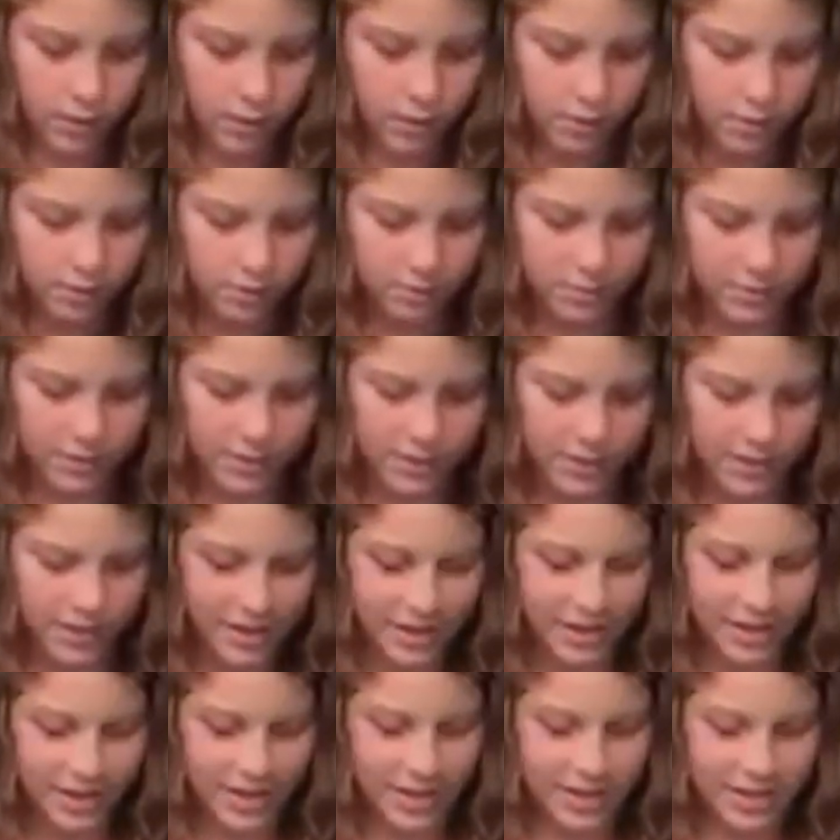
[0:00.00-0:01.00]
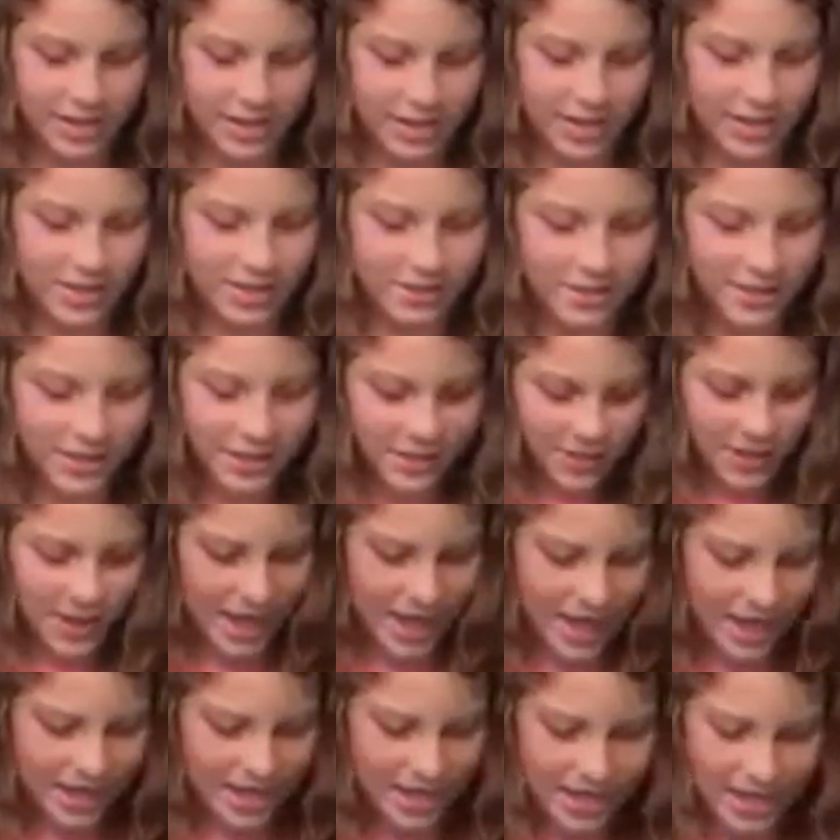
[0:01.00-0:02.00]
Oh, let's redo
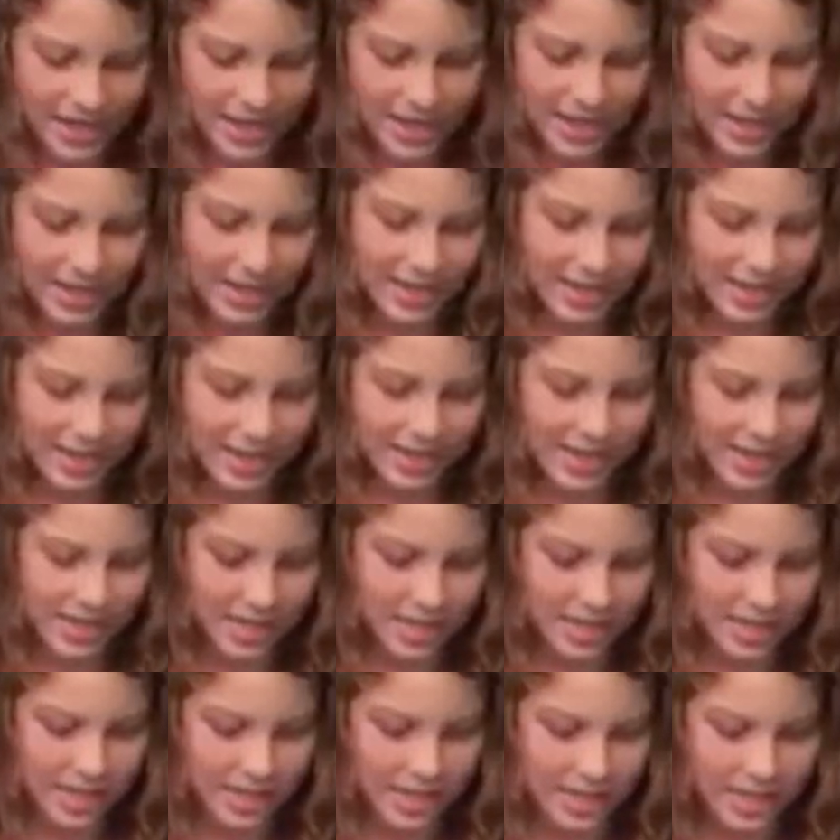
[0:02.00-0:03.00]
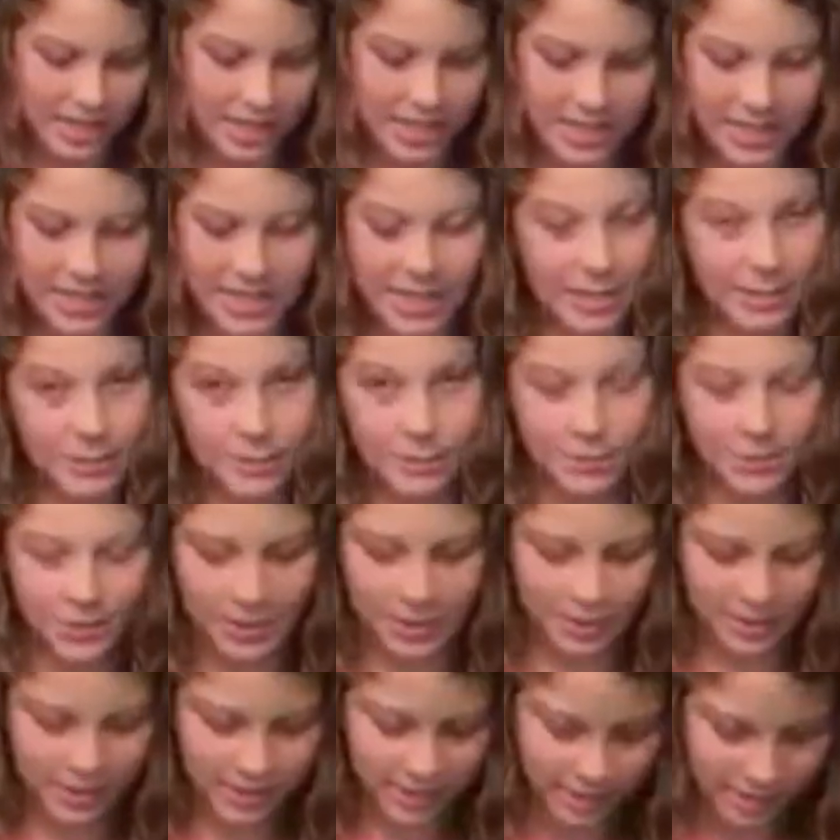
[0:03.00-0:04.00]
that. Didn't
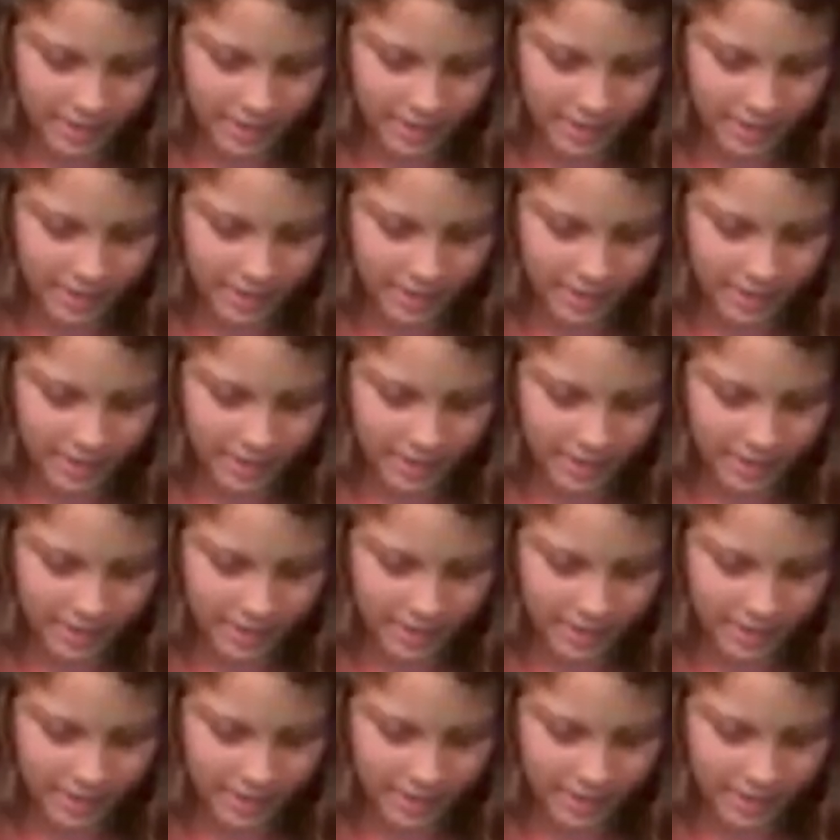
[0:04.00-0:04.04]
work.